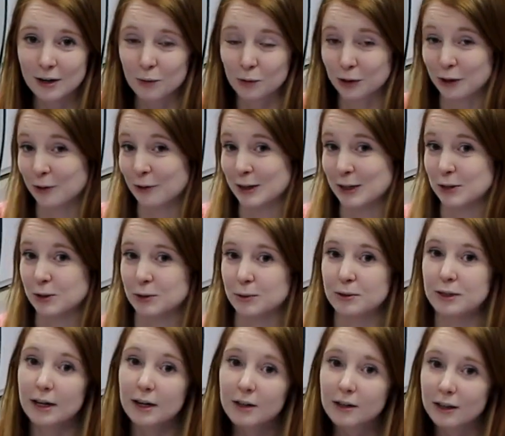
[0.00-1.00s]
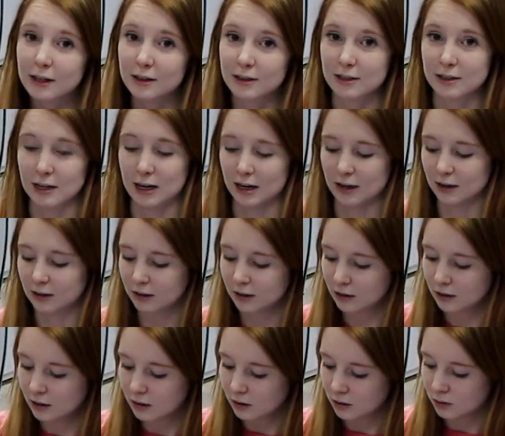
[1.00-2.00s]
We're going to decorate the tank.
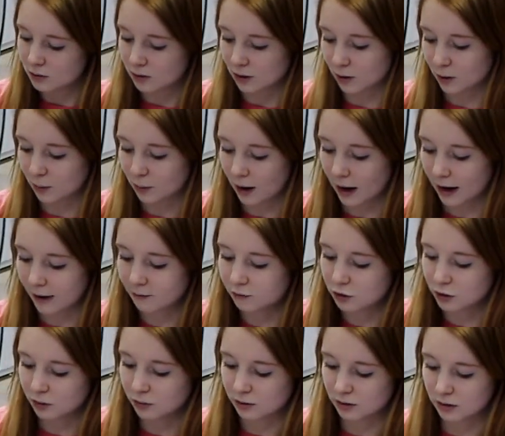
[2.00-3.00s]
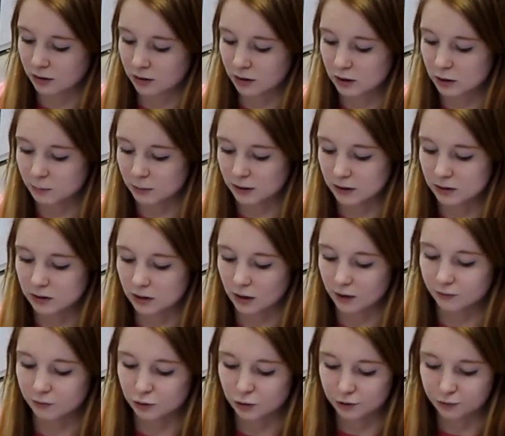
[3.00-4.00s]
So I've chosen this piece
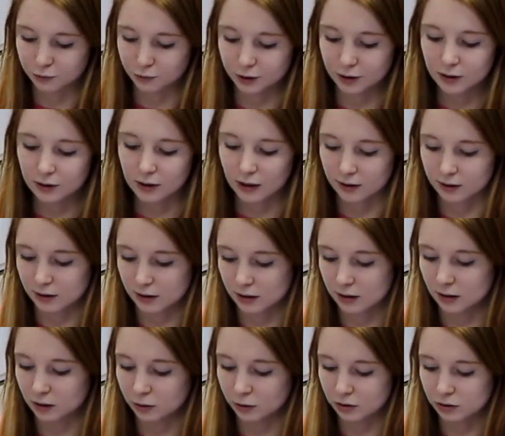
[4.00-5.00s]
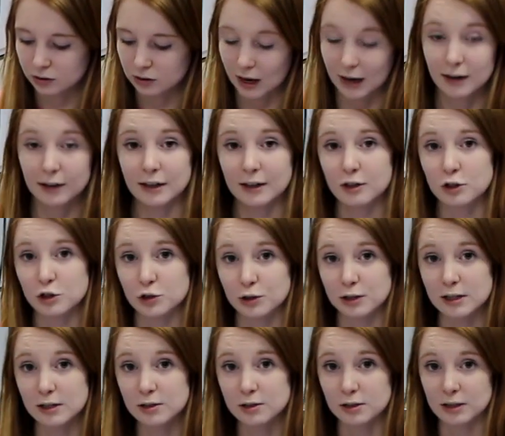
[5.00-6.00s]
of driftwood. I think it looks kind of like a
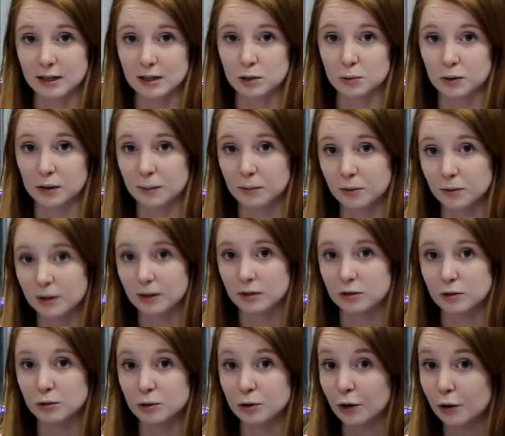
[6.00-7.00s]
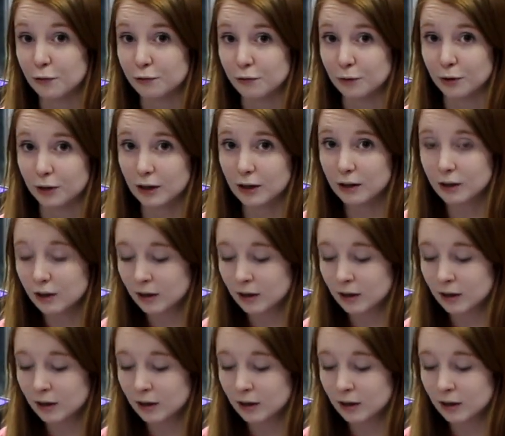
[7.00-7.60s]
tree, so that's what I'm going to go for.